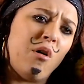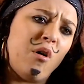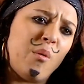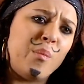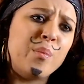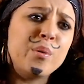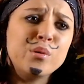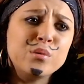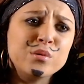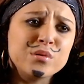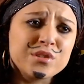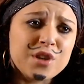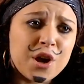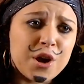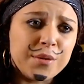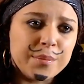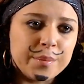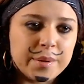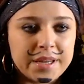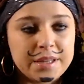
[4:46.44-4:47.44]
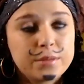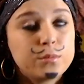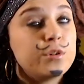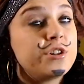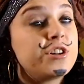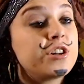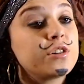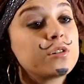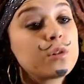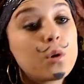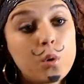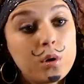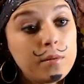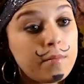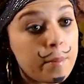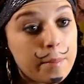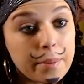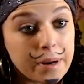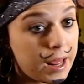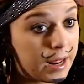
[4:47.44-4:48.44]
Oh, poor Toby. We
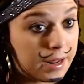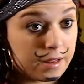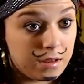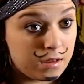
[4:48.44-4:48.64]
shouldn't call him a